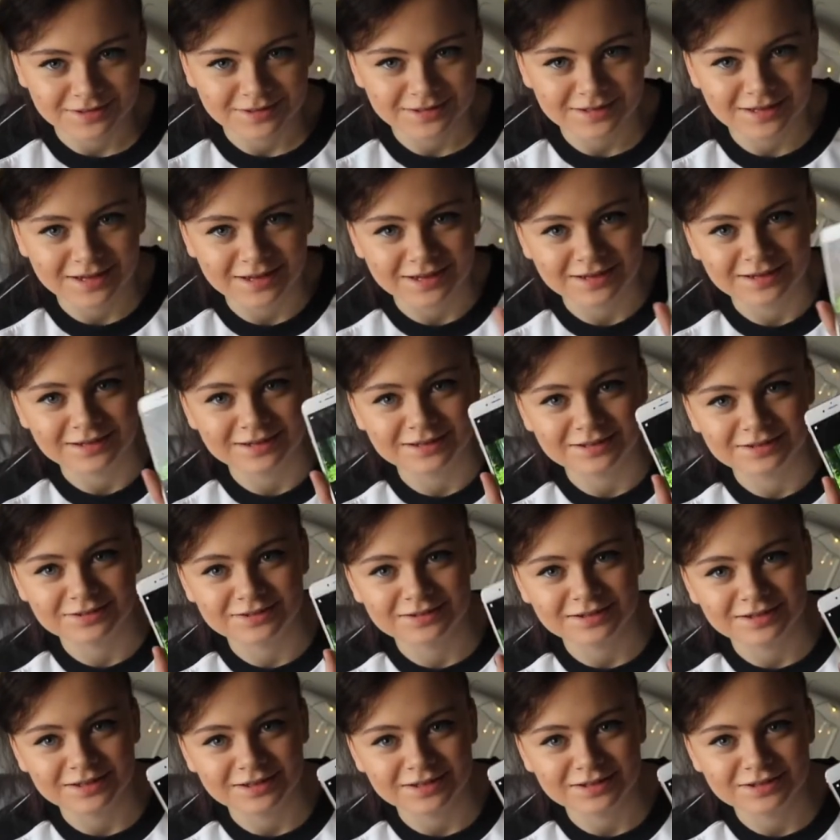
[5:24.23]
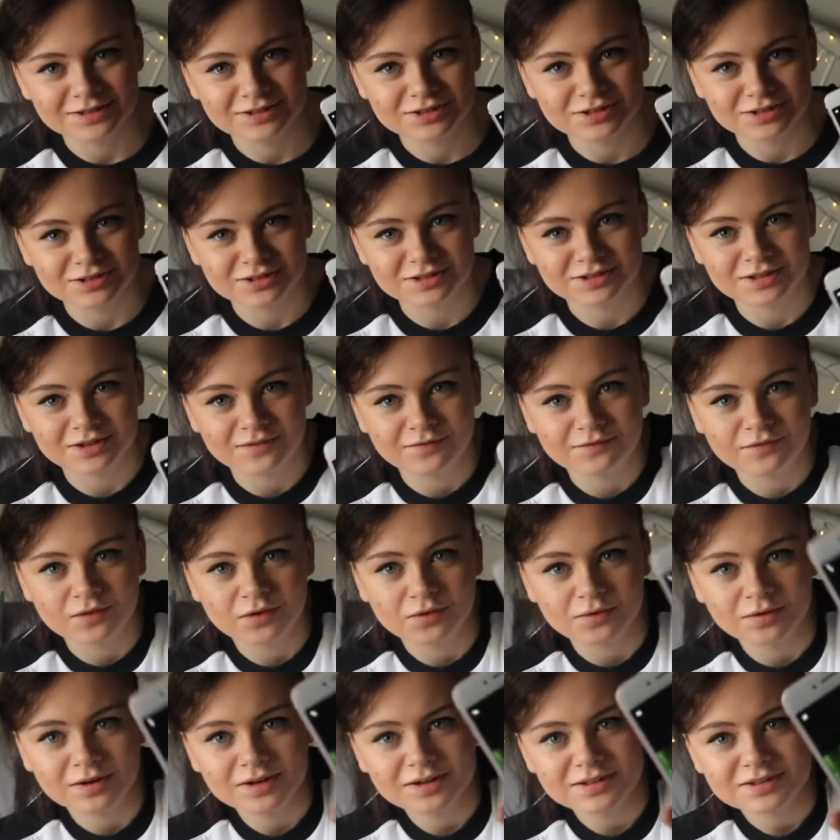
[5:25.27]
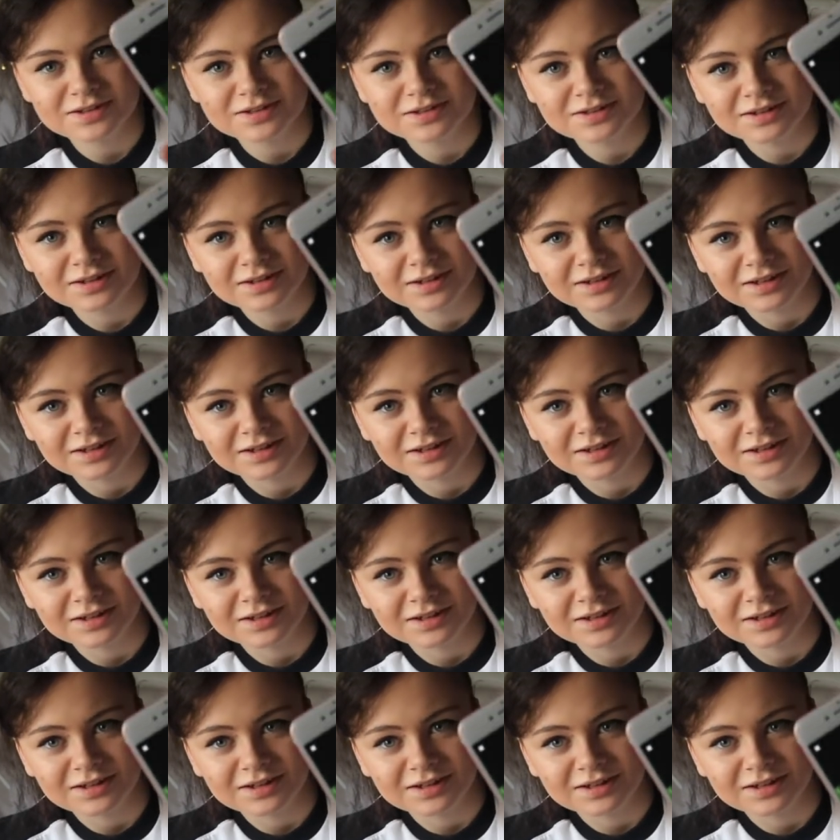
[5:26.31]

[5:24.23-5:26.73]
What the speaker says: Yeah, literally, it's just a forest,